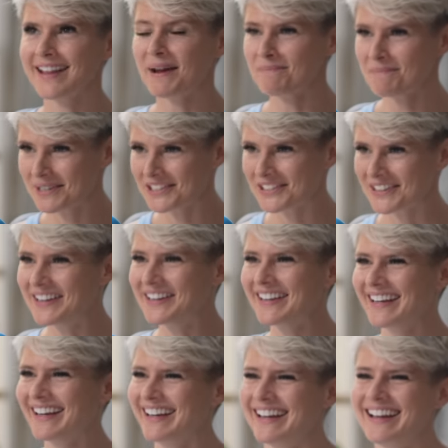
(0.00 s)
ambition
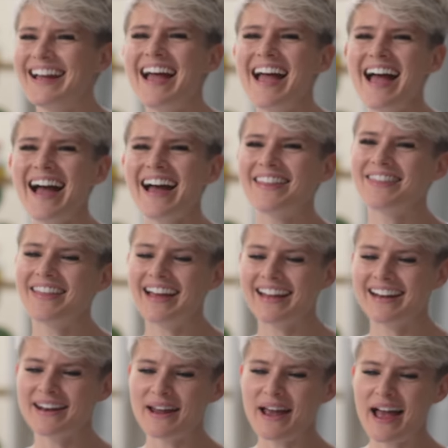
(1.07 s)

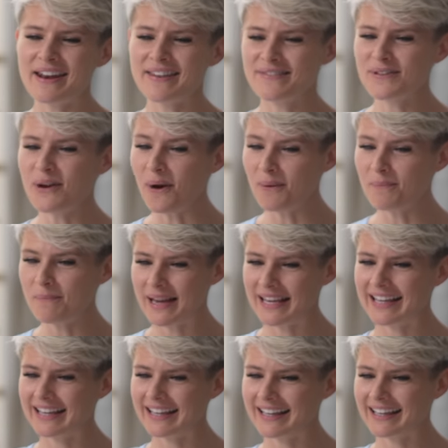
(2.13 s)
and not
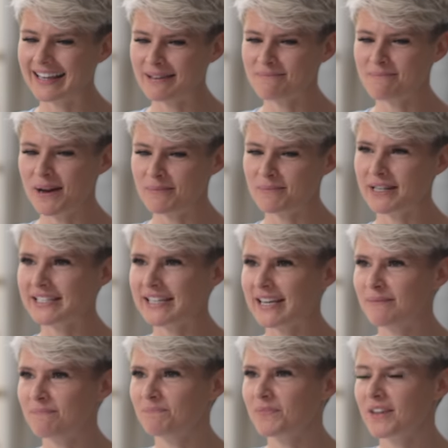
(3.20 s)
make it impact my
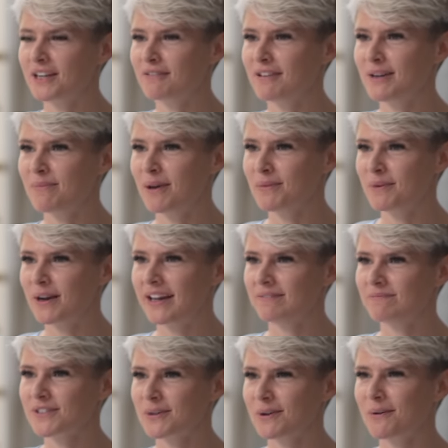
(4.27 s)
team in a really bad
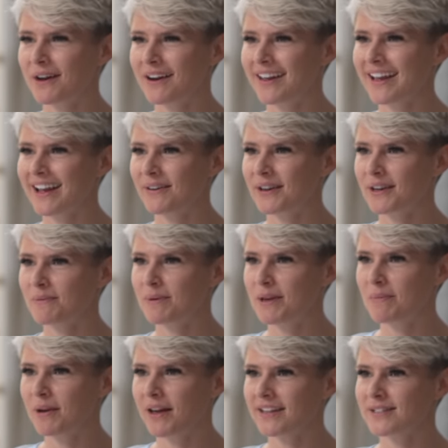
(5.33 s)
way. So I quite like how it could be
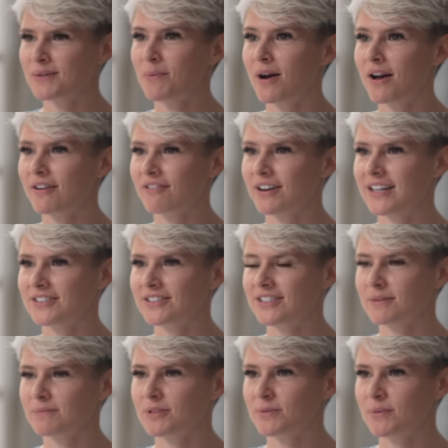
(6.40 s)
applied to work
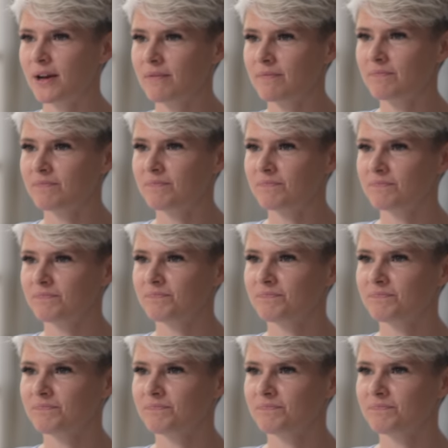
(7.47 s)
relationships as well. Nice.